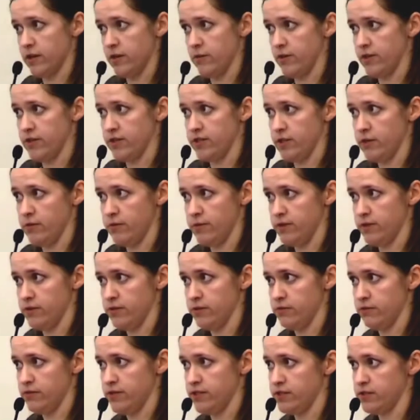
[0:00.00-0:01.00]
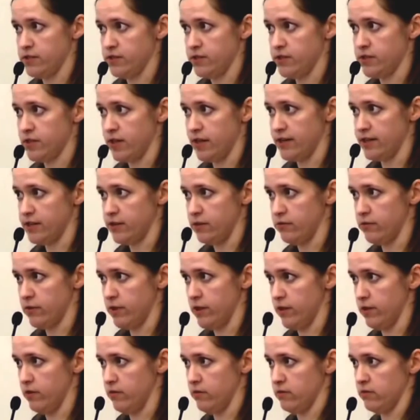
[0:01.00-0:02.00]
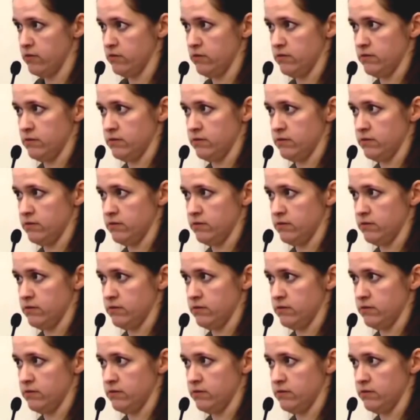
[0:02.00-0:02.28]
and I wish they would do the research. I don't know.